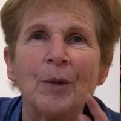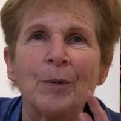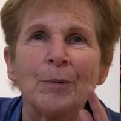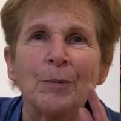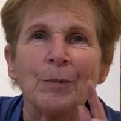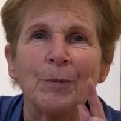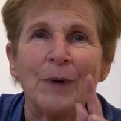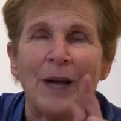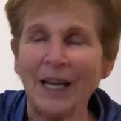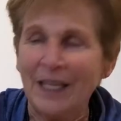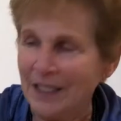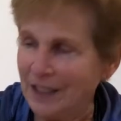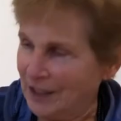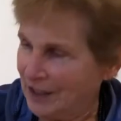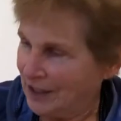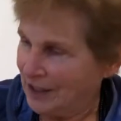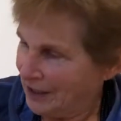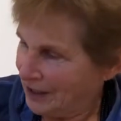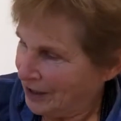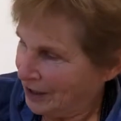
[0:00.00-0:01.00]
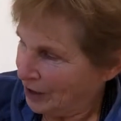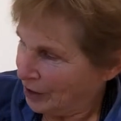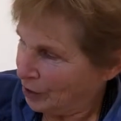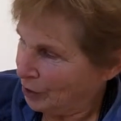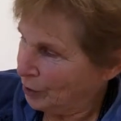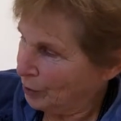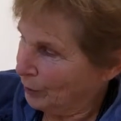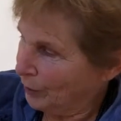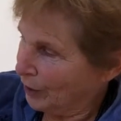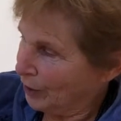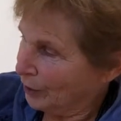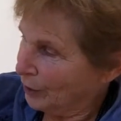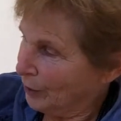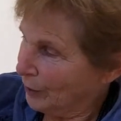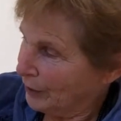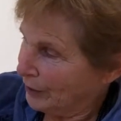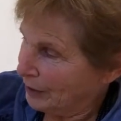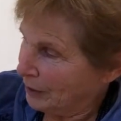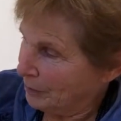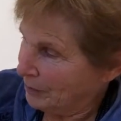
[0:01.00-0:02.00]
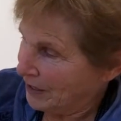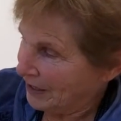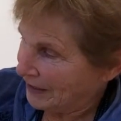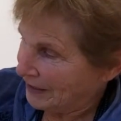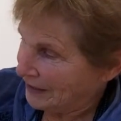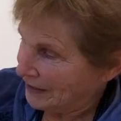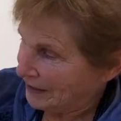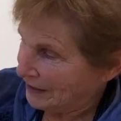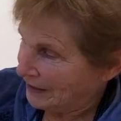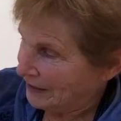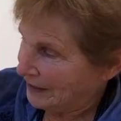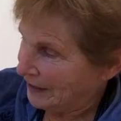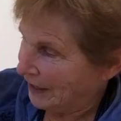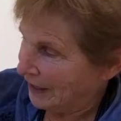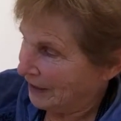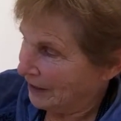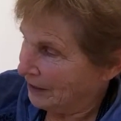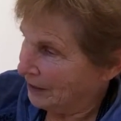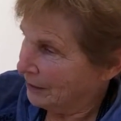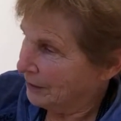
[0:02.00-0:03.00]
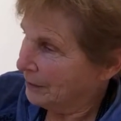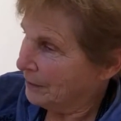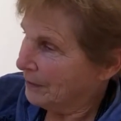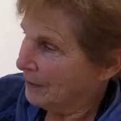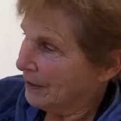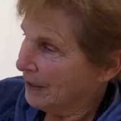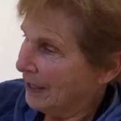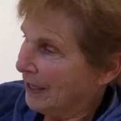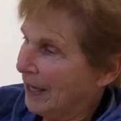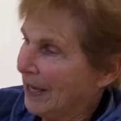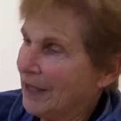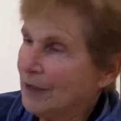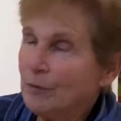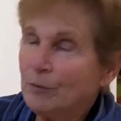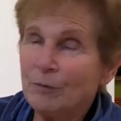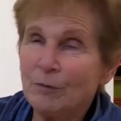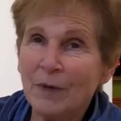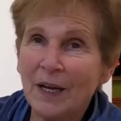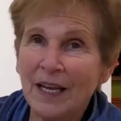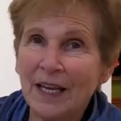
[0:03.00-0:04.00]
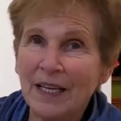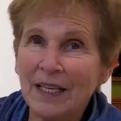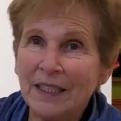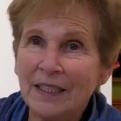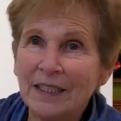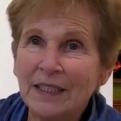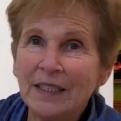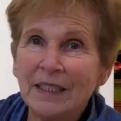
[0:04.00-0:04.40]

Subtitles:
Right, you are going to mix yellow and red